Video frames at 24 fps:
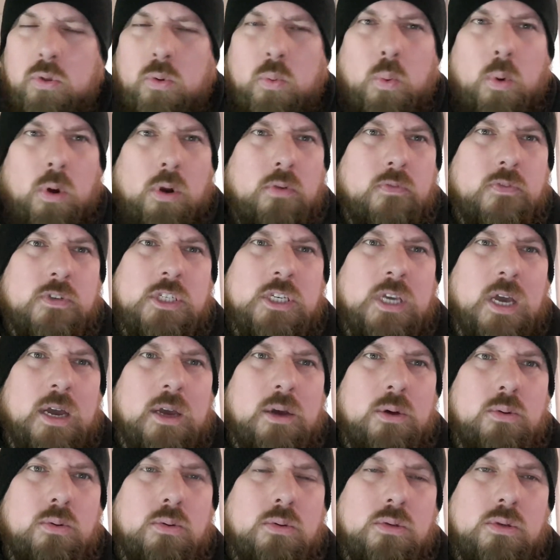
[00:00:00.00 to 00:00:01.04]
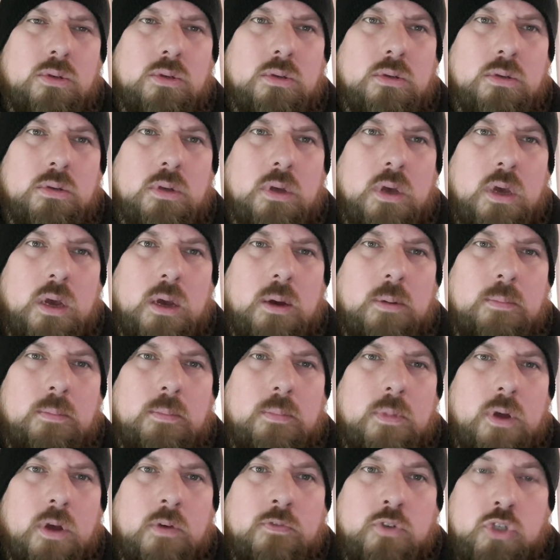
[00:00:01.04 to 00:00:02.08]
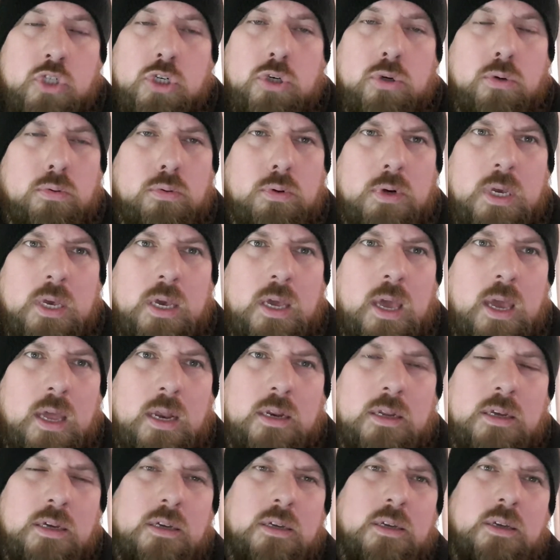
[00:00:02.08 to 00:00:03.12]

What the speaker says: wad of sales of jewellery again.